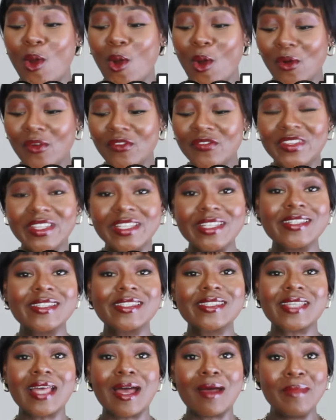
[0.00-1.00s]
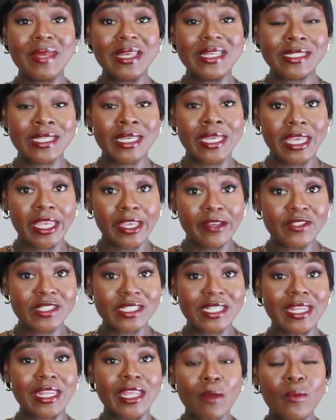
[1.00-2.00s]
of this amazing gift
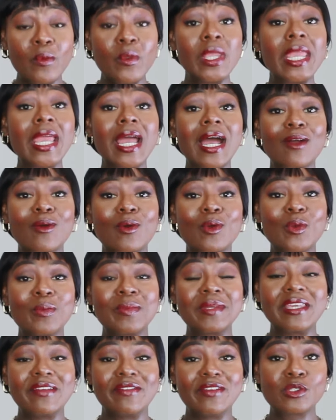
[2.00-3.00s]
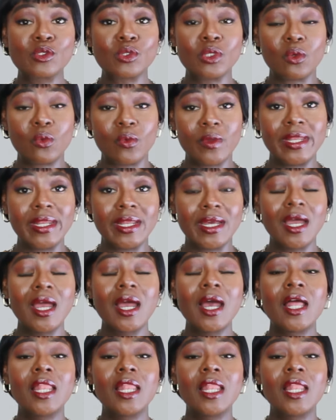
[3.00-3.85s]
that we are going to be giving to the winner.